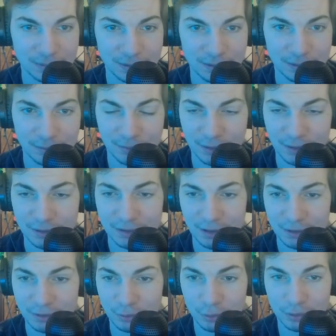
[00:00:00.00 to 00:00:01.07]
the
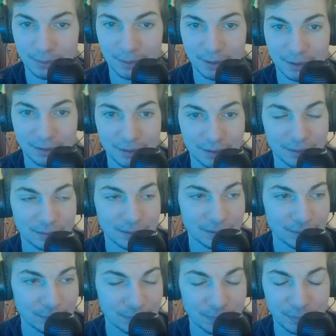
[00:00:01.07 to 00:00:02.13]
franchise quarterback, and
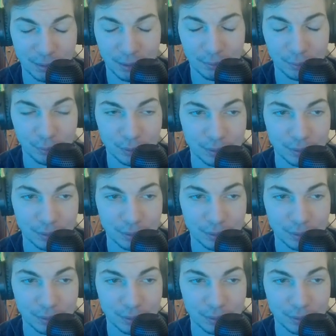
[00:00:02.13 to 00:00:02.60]
he probably will